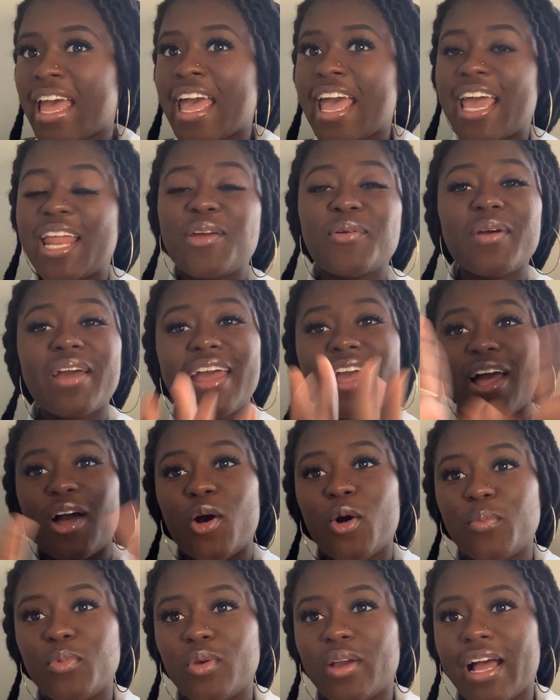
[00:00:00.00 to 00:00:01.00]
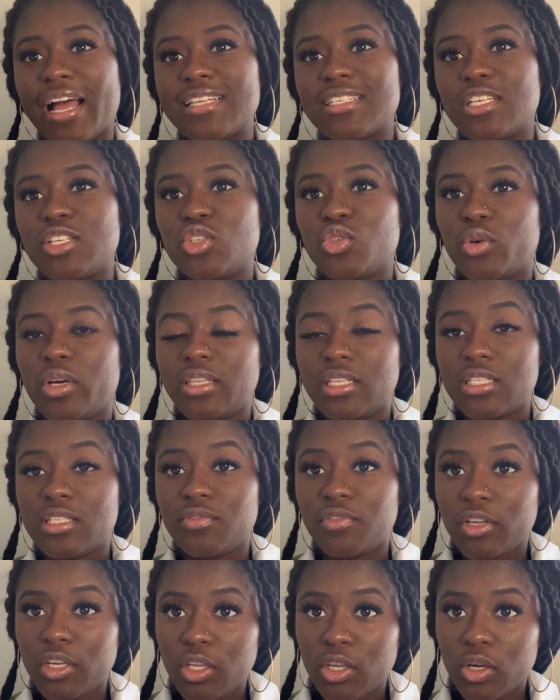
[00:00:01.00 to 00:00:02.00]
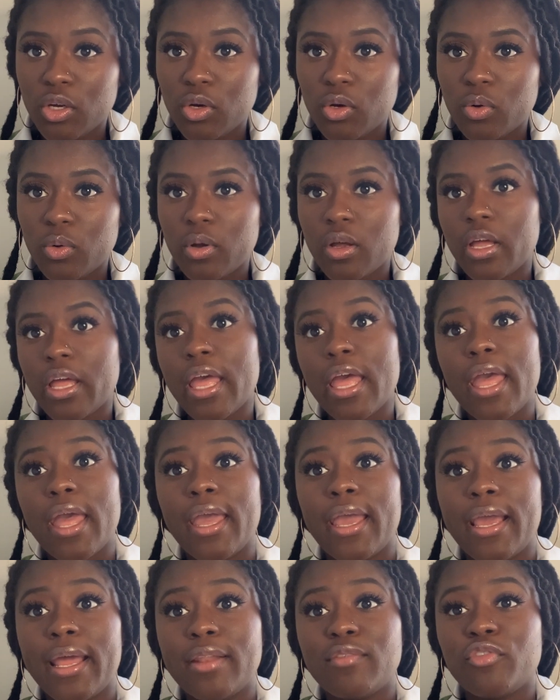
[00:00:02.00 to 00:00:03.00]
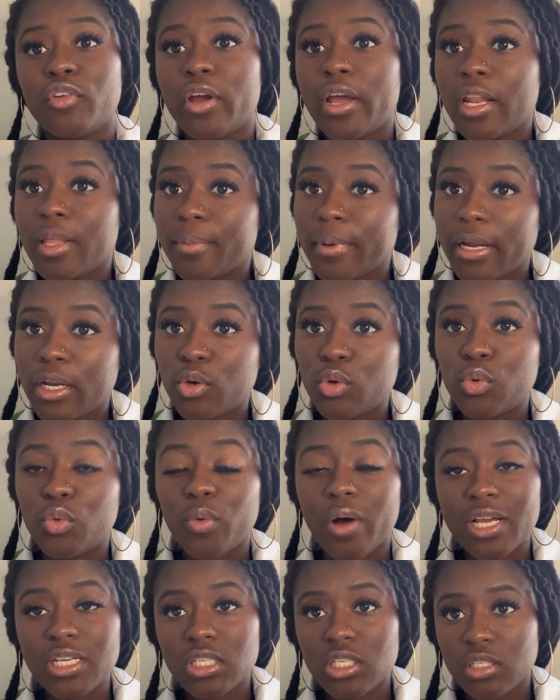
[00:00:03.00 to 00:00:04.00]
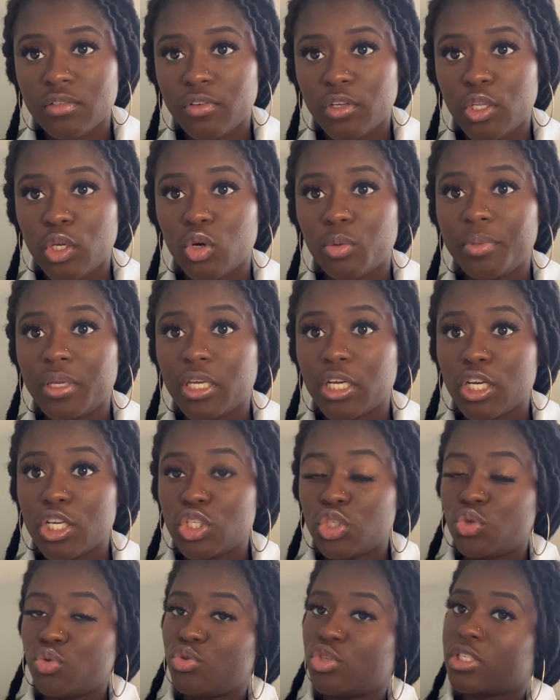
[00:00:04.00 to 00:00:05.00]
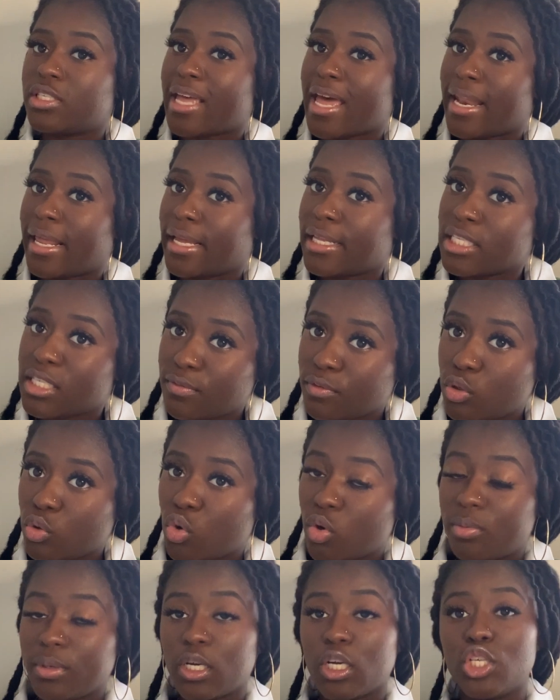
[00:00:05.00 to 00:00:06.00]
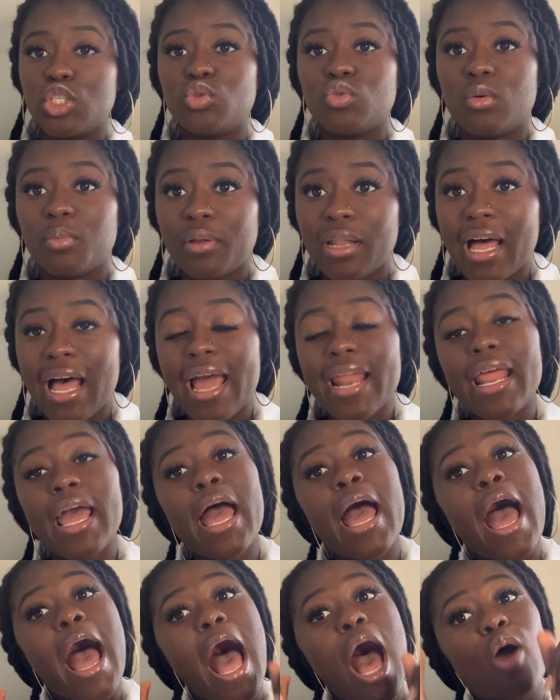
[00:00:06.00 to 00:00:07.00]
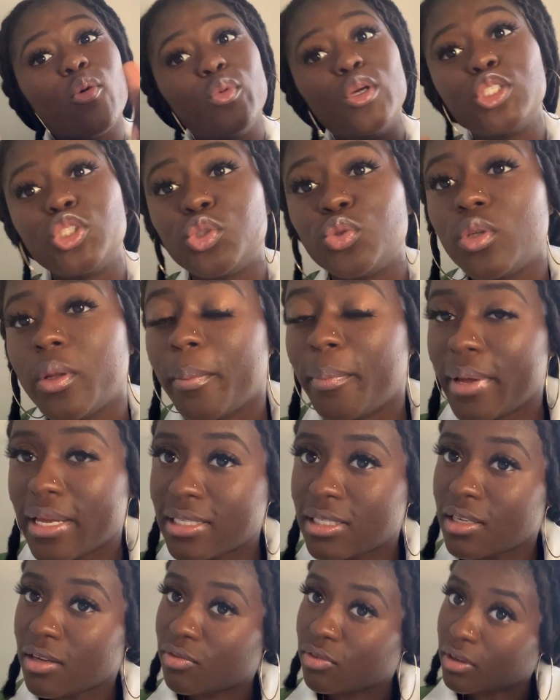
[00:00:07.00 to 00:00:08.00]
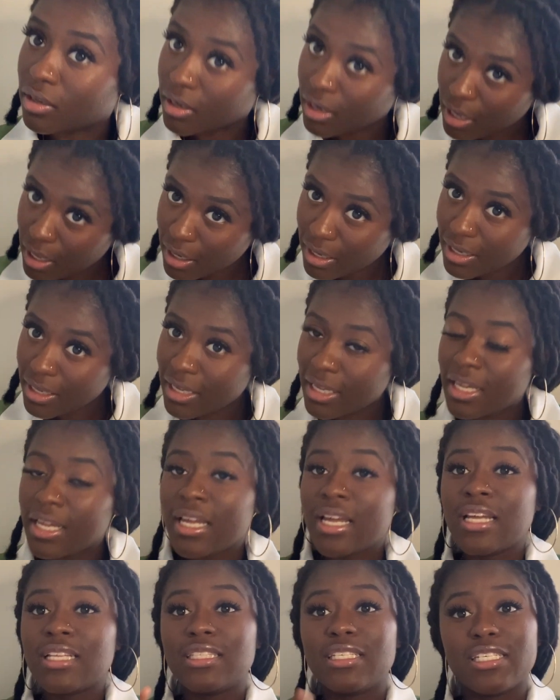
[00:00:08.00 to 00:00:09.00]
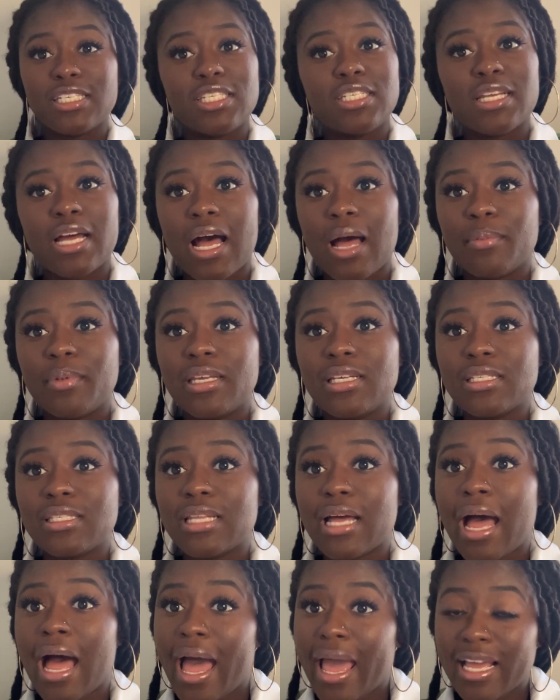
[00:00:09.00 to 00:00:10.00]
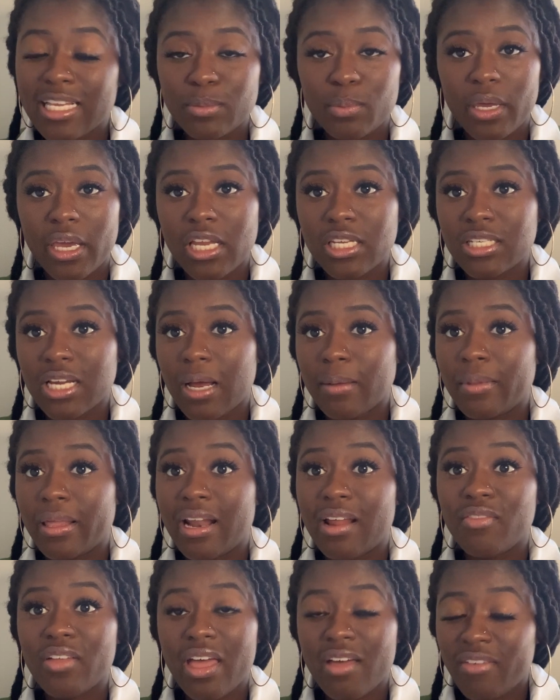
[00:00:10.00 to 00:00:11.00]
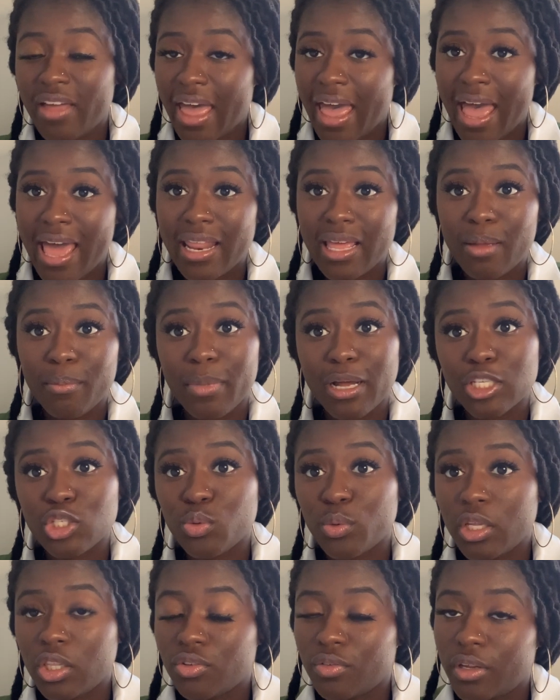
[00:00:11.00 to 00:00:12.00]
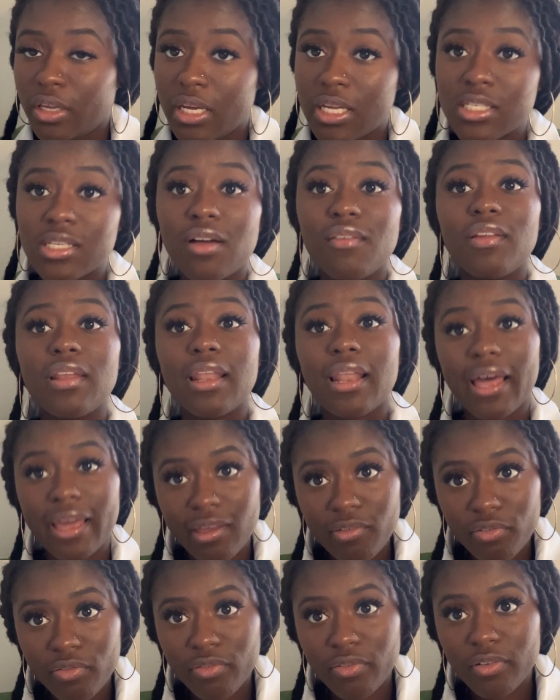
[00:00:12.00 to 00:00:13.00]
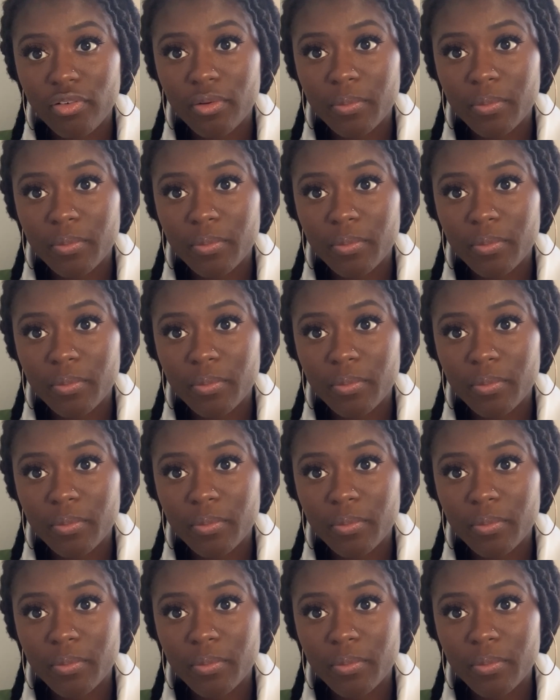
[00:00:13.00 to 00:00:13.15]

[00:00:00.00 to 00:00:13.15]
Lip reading: Anyway, I hope you guys enjoyed this video. And for anybody who watched this video because you just had an interview or because you applied, I wish you the best of luck. This job is the highest paying job that I've ever had in my 23 years of life.